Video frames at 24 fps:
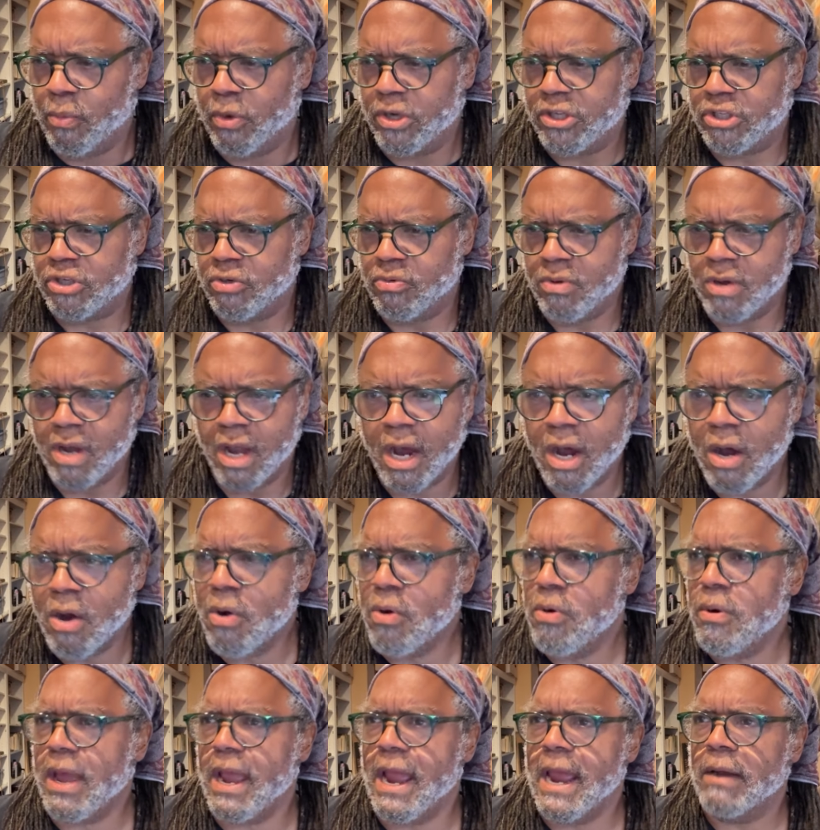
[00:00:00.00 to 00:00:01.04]
what you
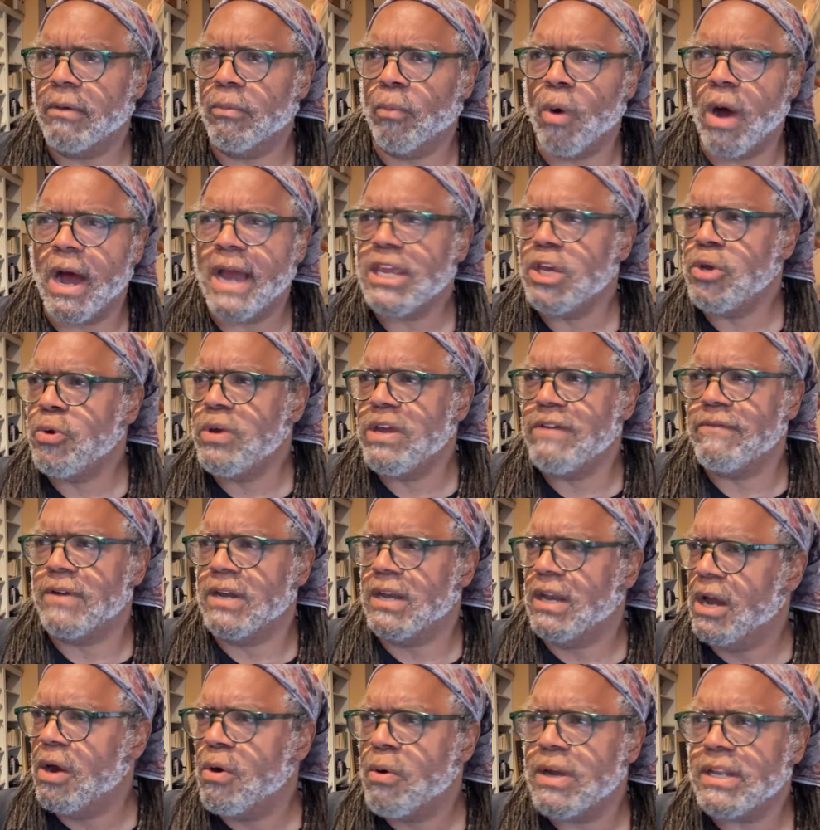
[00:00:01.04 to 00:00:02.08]
know and why you
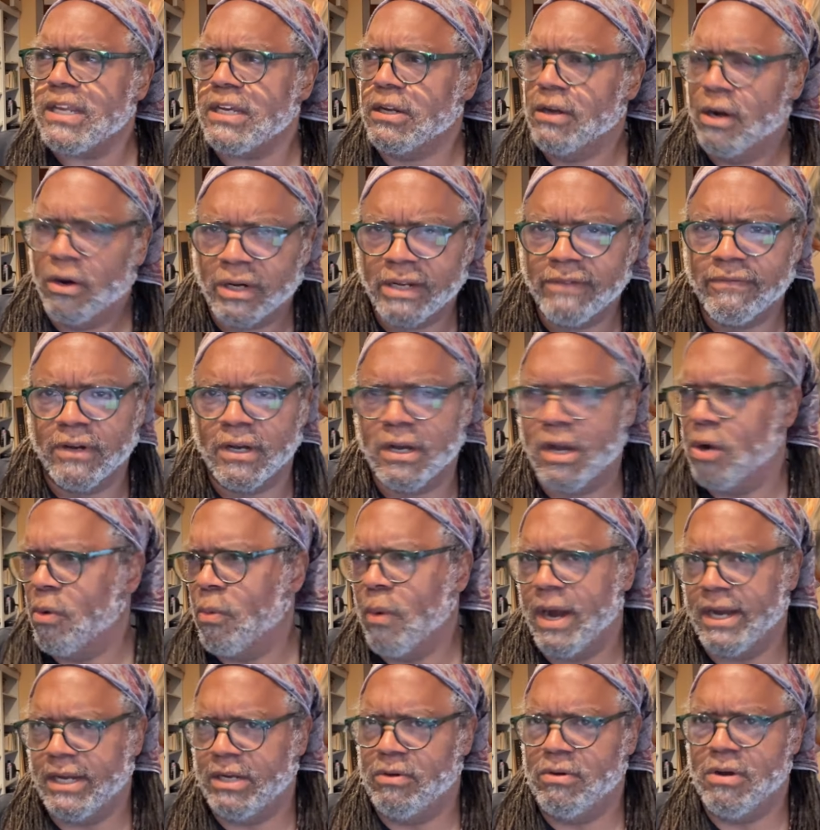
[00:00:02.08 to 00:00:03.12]
even know it you don't even know
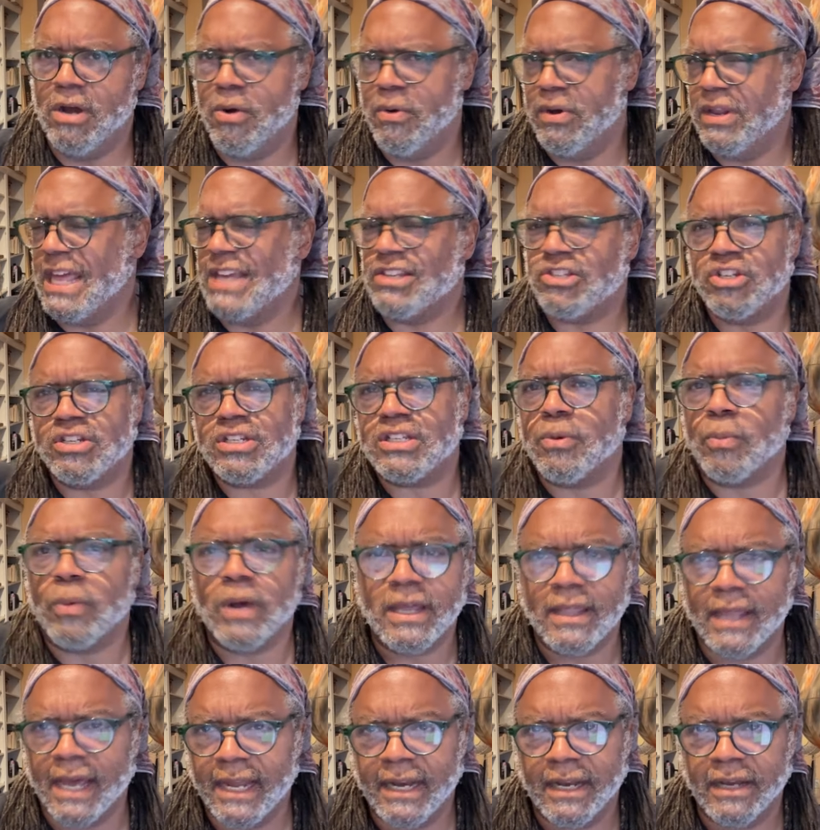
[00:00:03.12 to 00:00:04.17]
why you know it that's just the
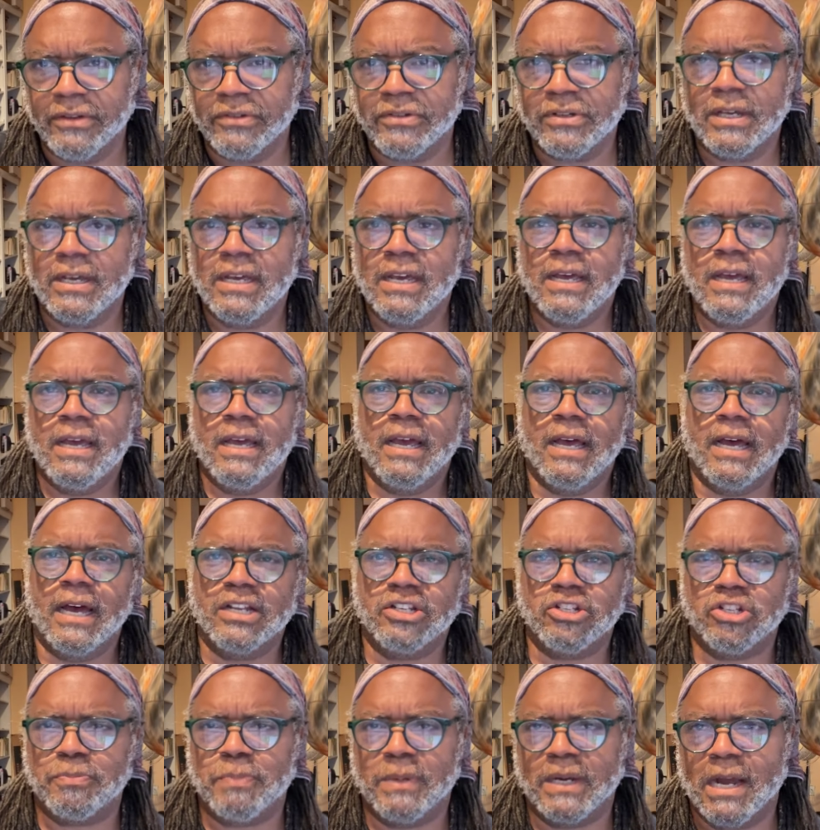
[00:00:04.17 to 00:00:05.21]
way that is uh,
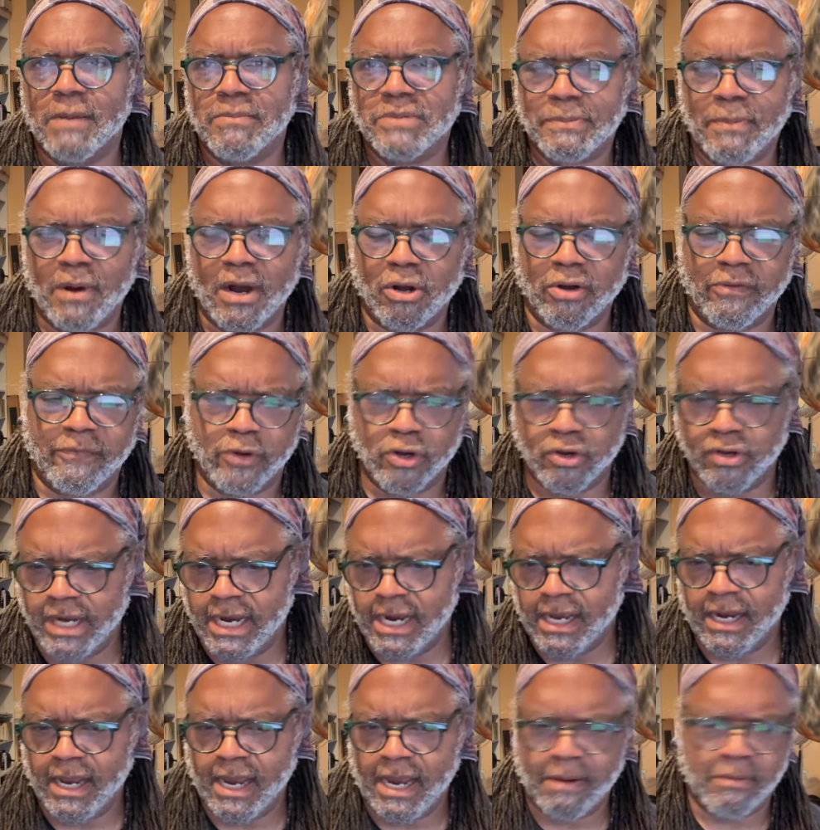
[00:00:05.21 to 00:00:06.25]
it just becomes part of your
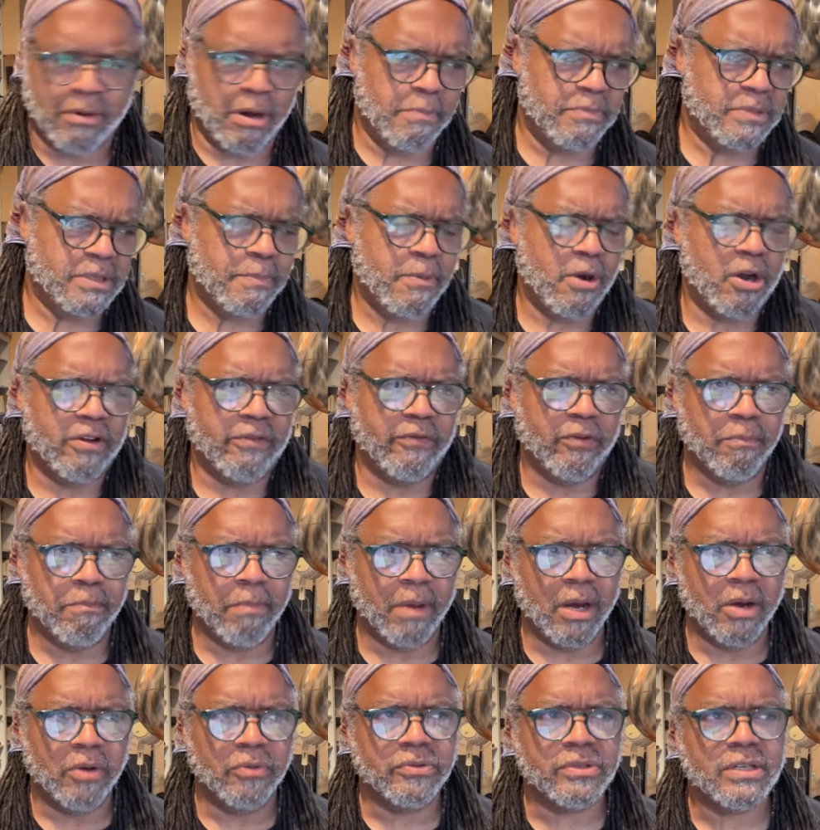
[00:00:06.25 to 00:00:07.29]
dna it becomes part of your
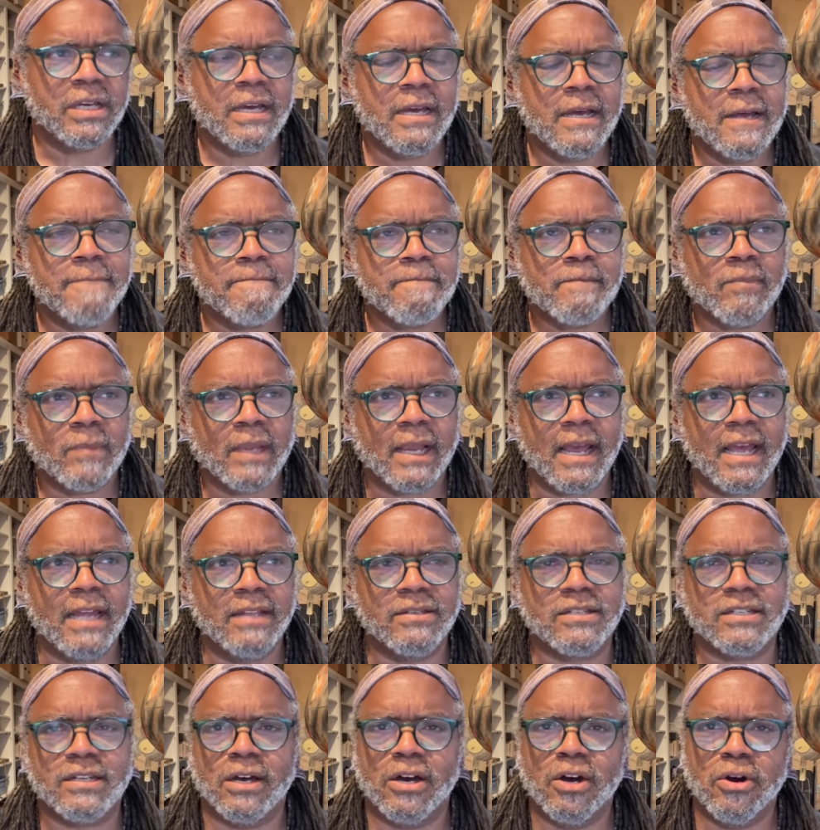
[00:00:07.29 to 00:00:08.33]
bones
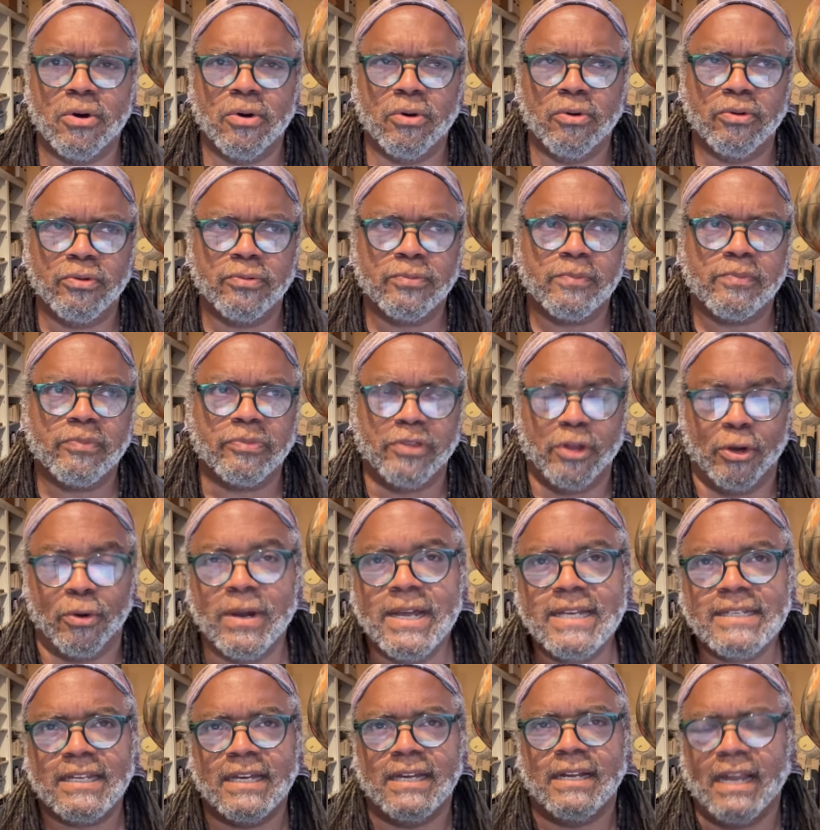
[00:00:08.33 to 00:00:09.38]
and so
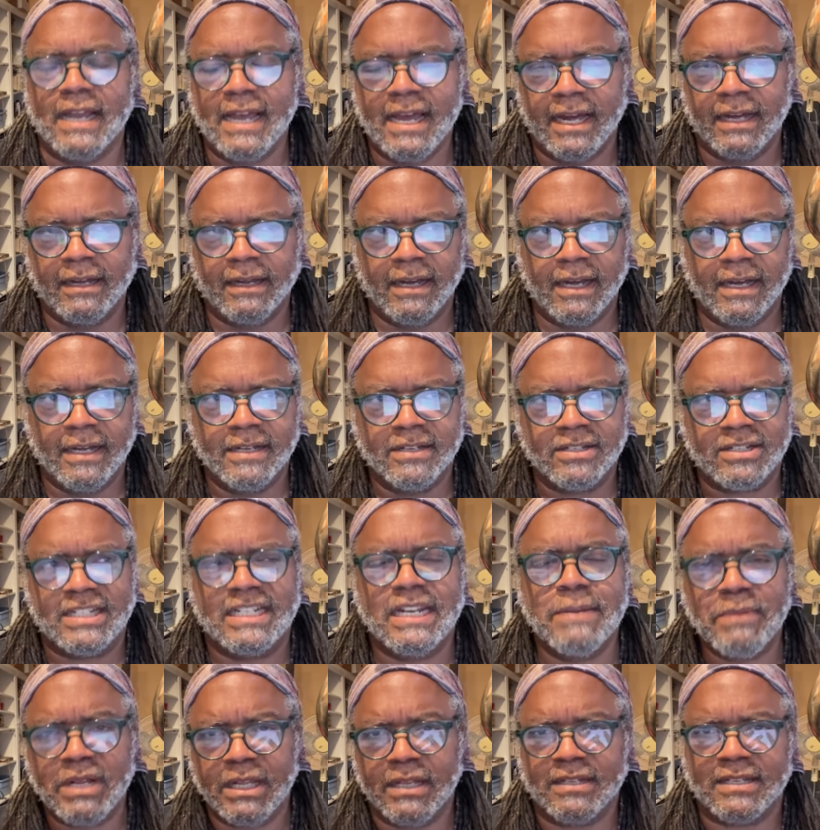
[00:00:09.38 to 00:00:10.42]
there is a, a, a
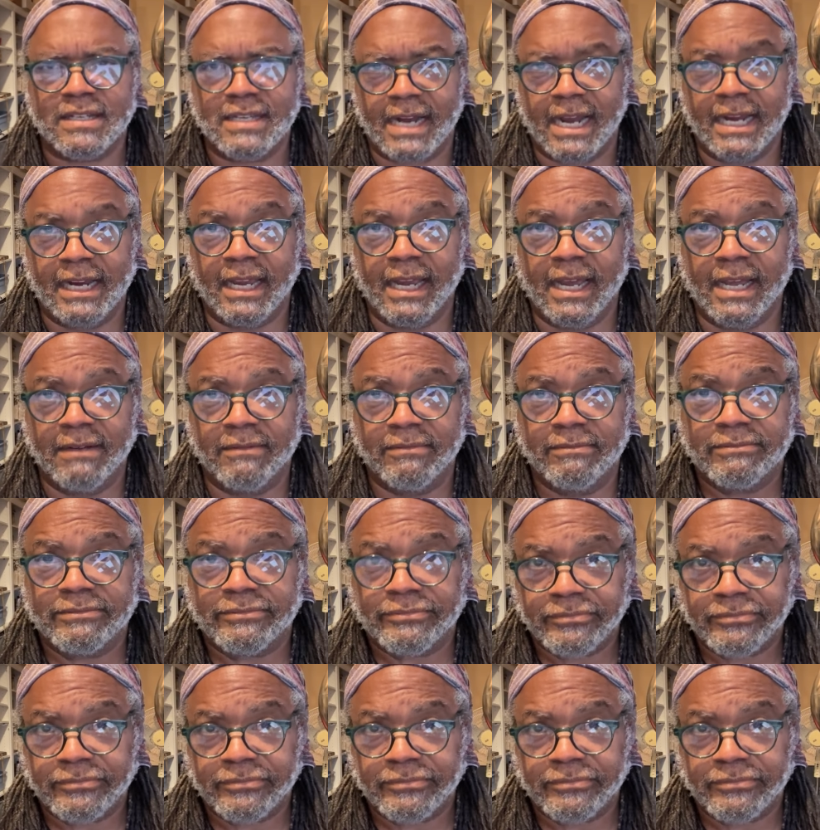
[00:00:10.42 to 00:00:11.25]
stimulus that i get